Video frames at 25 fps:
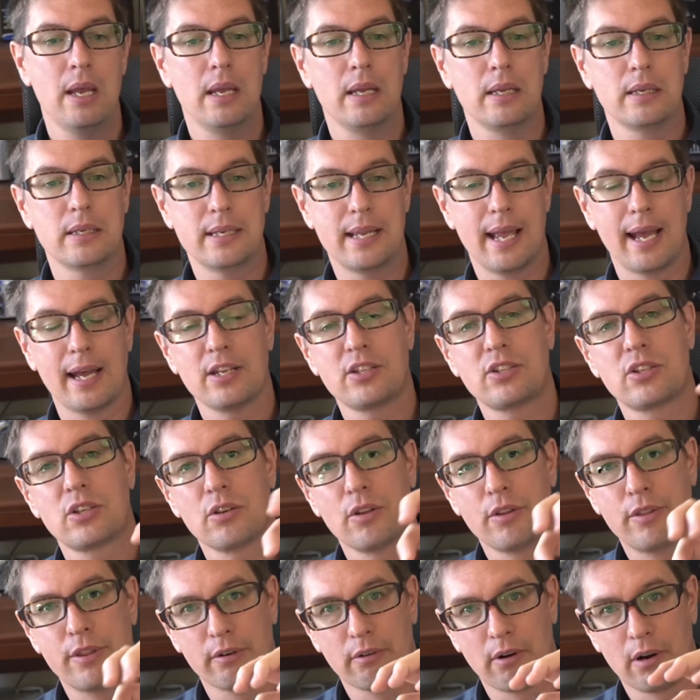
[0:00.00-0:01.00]
Yes,
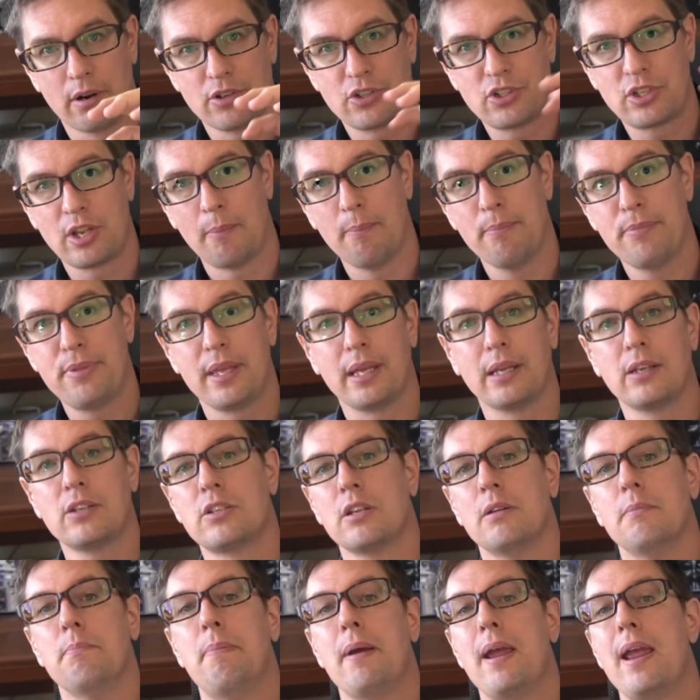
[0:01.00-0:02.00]
there are some things
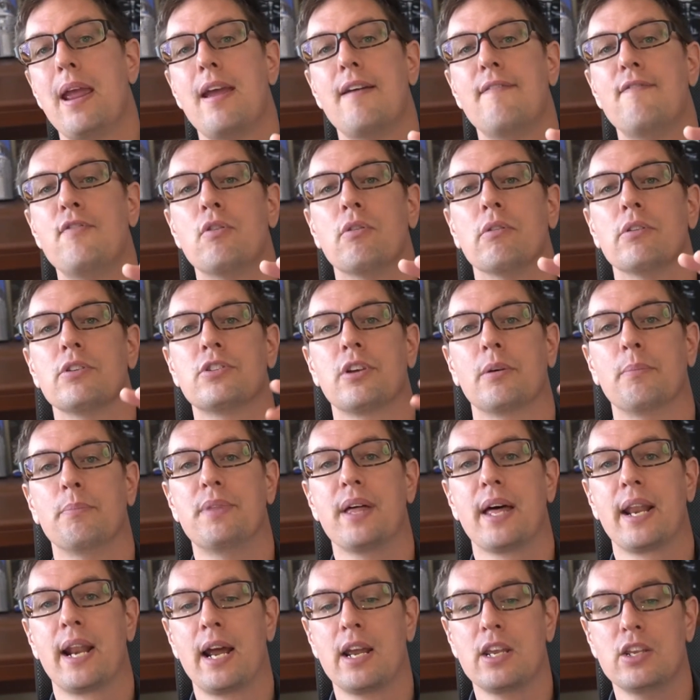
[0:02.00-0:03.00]
in behaviorism that
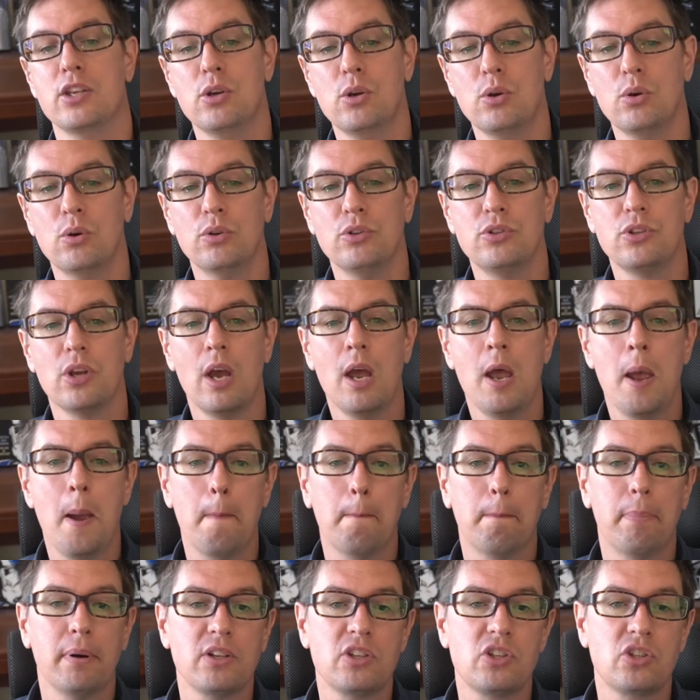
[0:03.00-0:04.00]
I use,
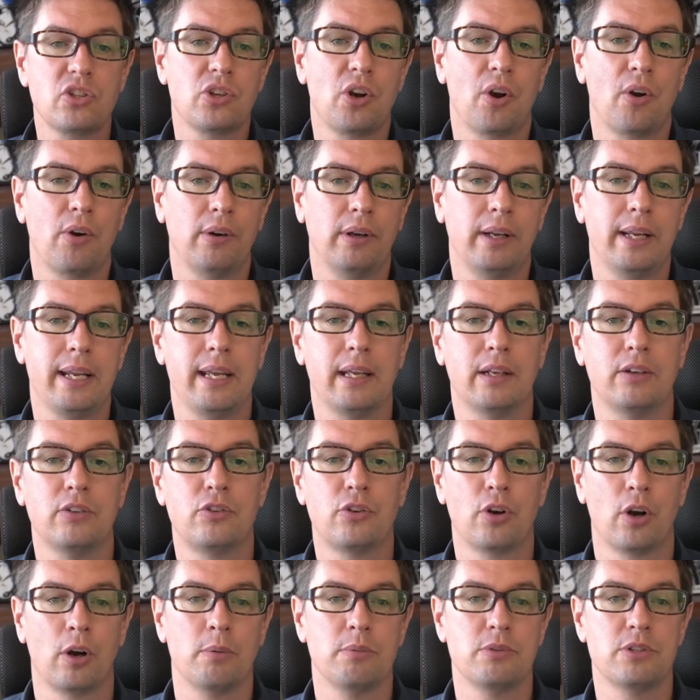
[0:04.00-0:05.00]
but certainly in
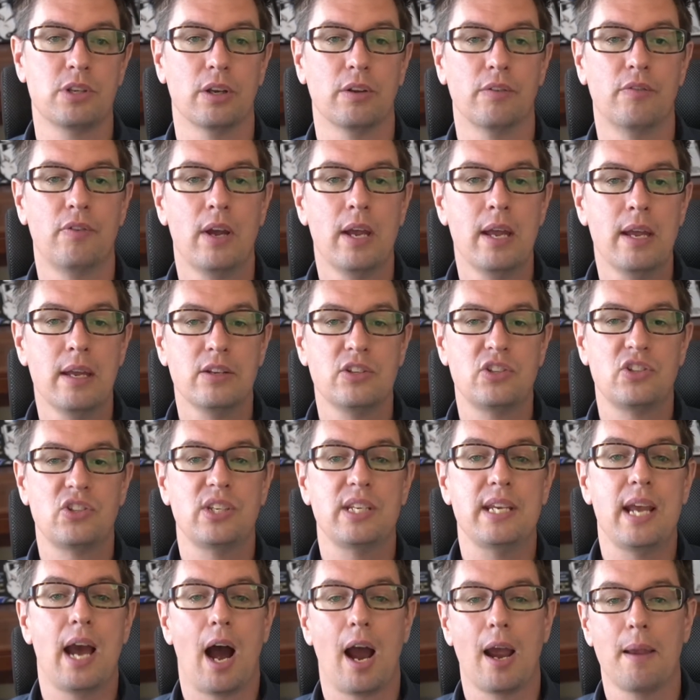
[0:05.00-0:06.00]
terms of
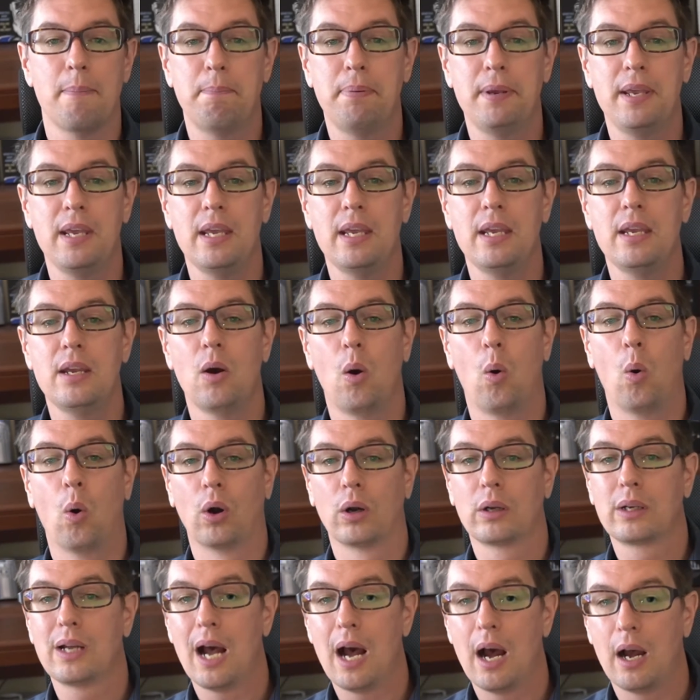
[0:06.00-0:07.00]
CIP or
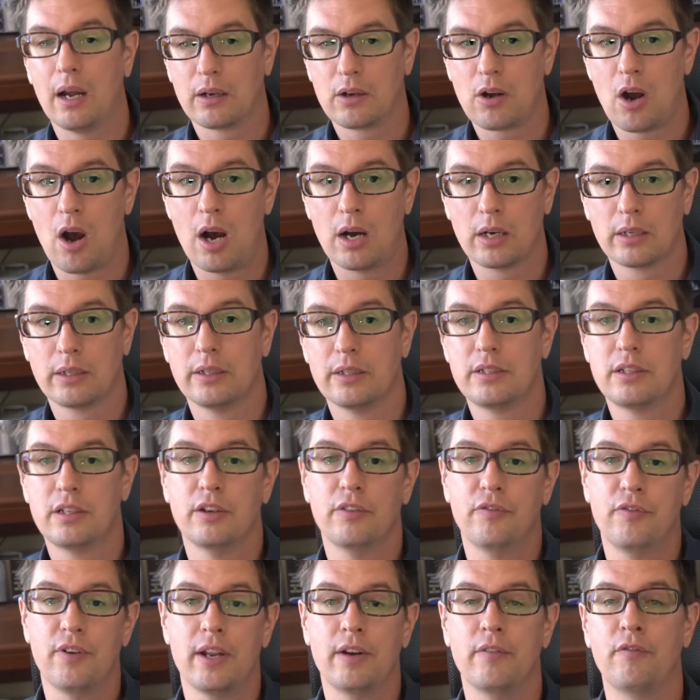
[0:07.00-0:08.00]
cognitive
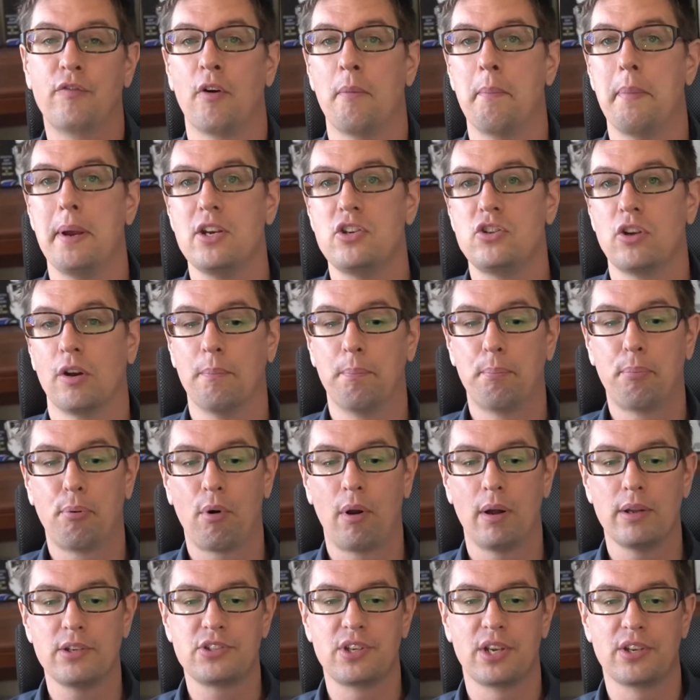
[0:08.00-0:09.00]
information
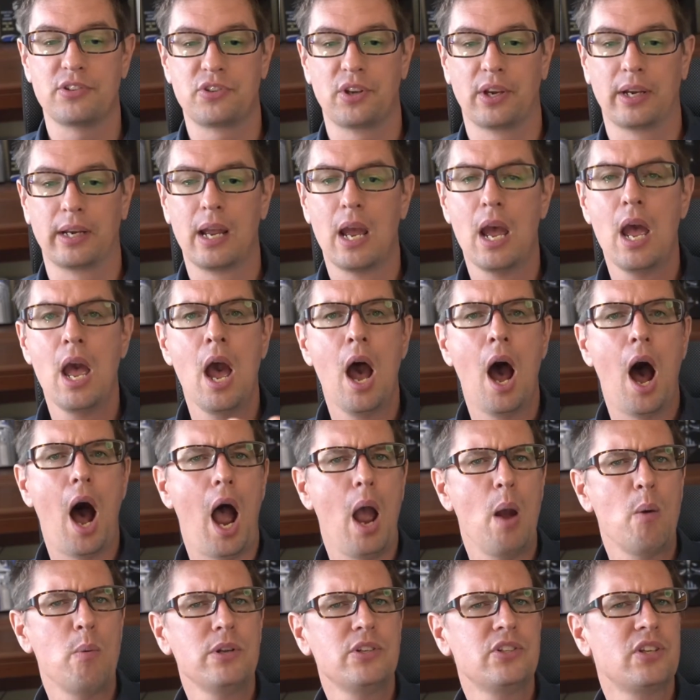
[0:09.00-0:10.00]
processing, I
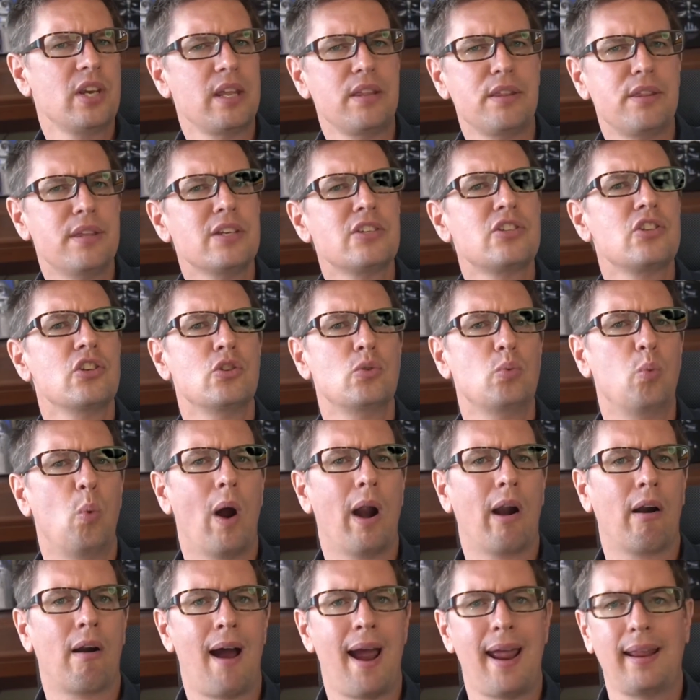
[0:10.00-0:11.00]
would say this is
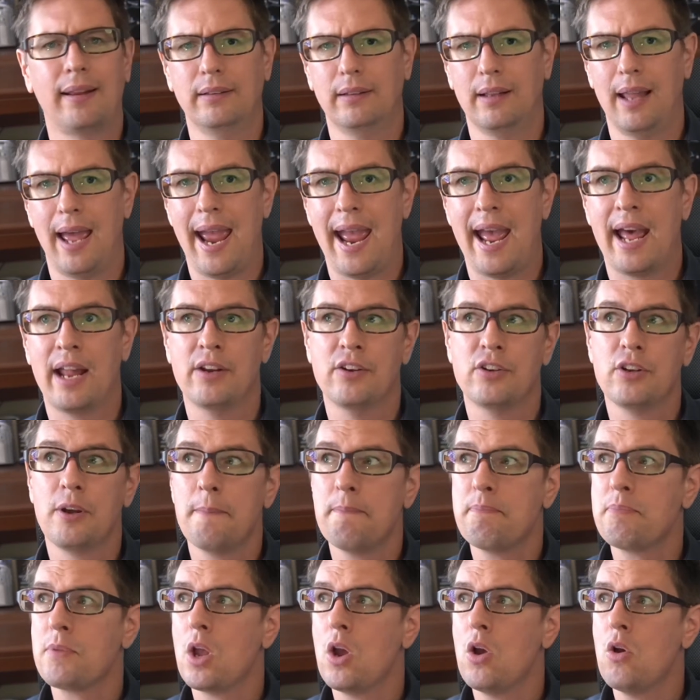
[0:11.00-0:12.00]
where I land
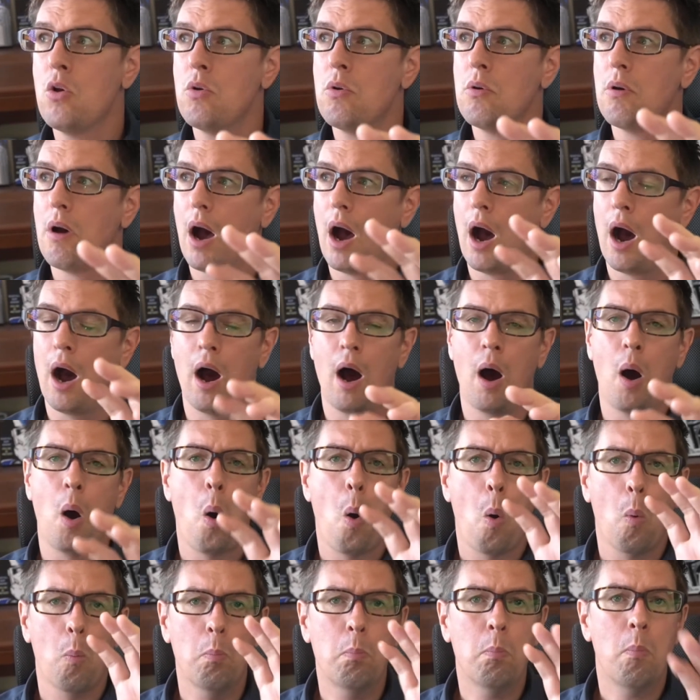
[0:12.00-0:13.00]

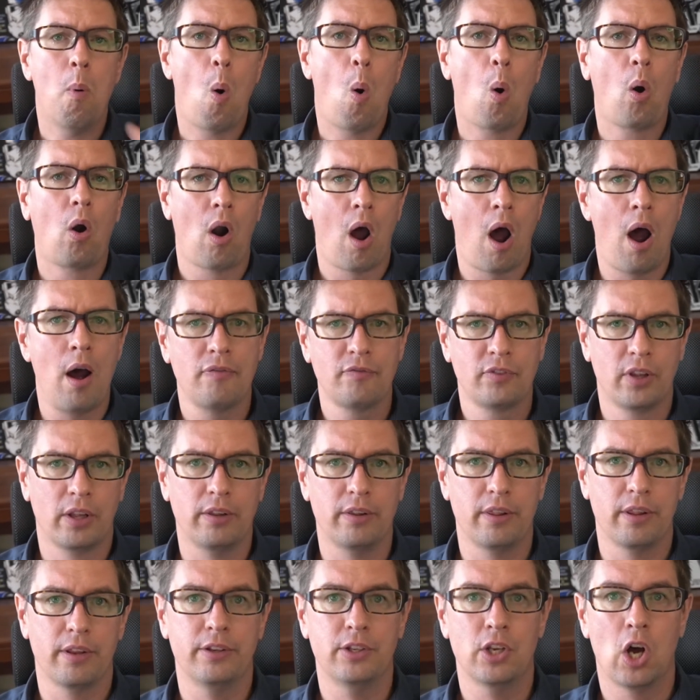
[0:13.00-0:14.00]
more often
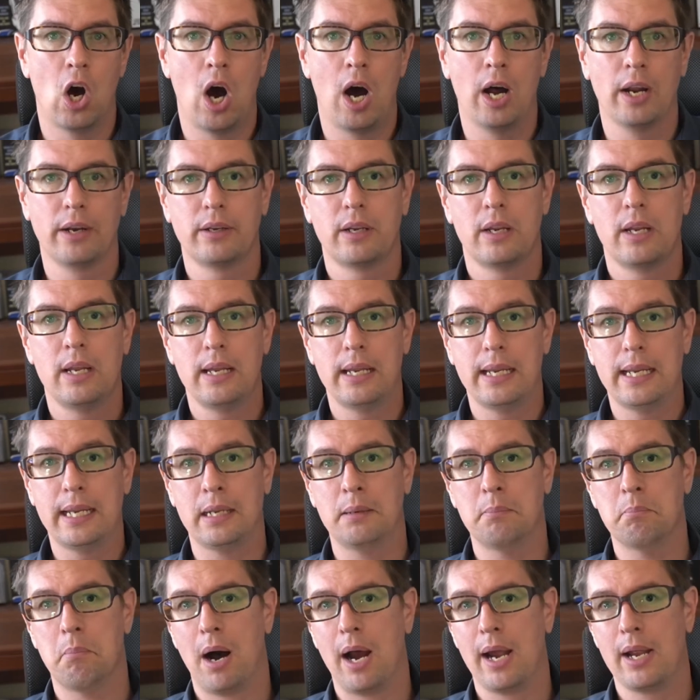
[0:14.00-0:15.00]
than not in
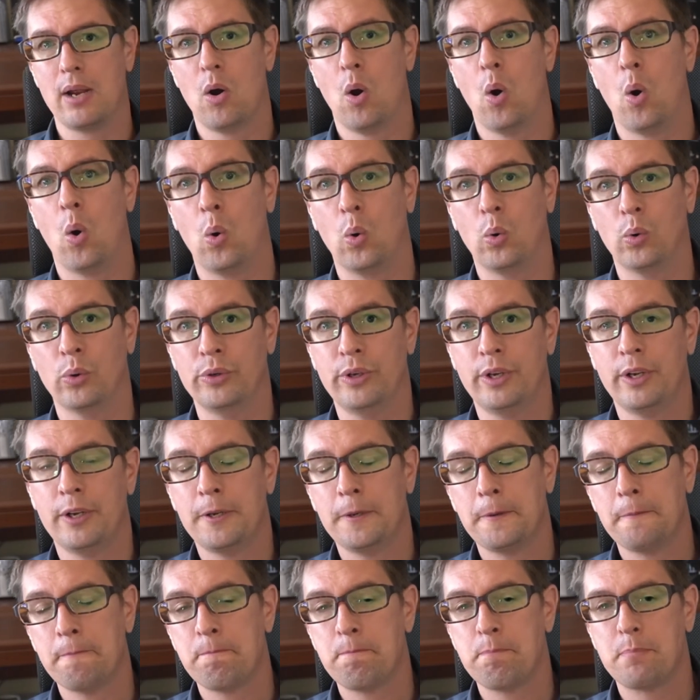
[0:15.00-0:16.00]
my own
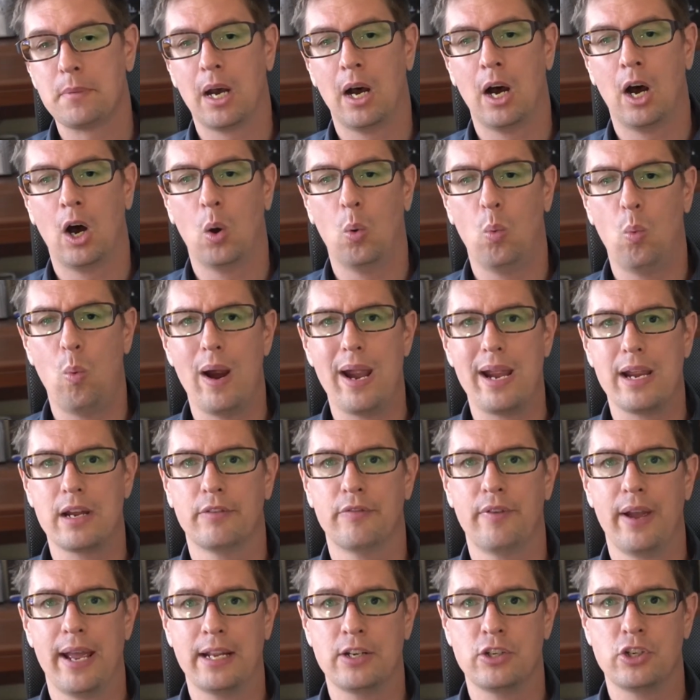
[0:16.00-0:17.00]
way of
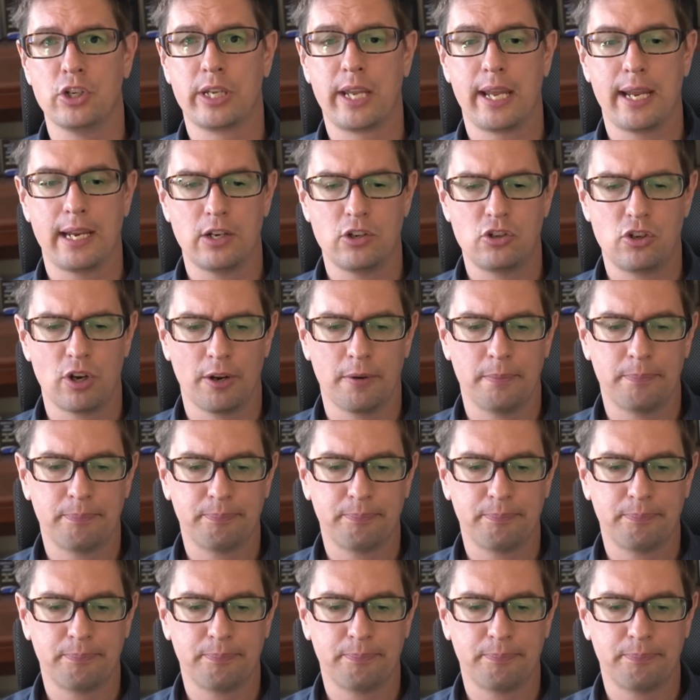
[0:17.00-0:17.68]
education.